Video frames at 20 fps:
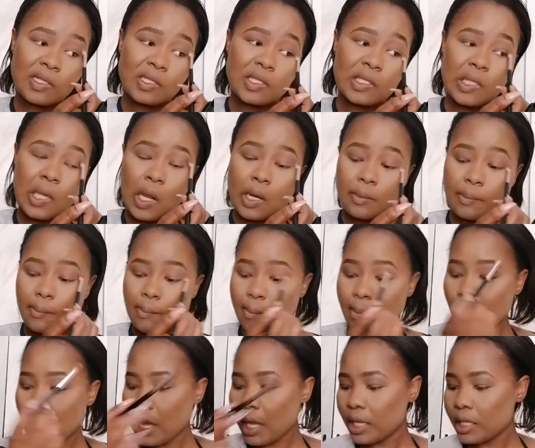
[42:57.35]
It's not
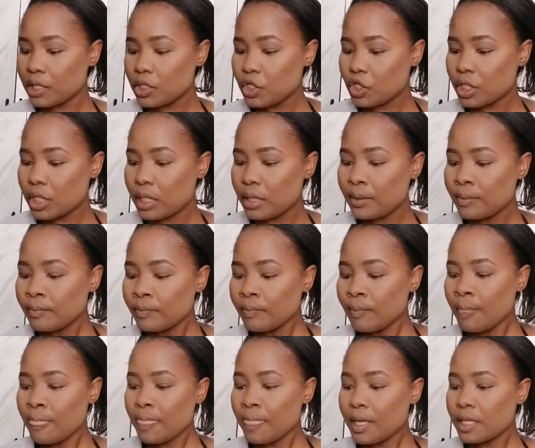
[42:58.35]
much.
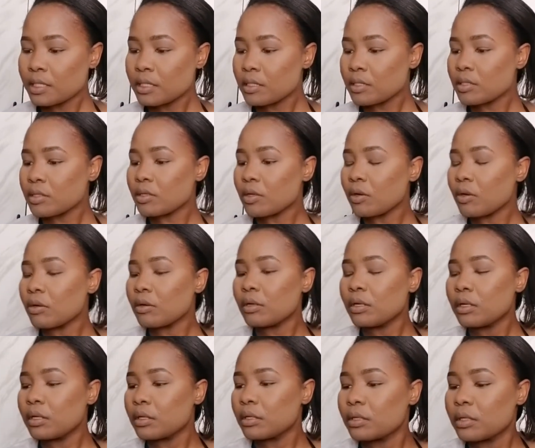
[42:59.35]
So
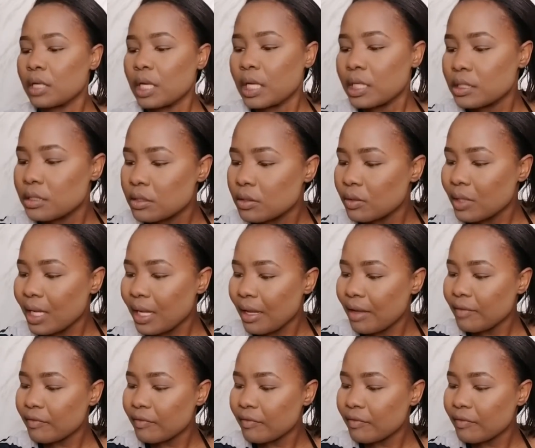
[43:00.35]
guys, don't I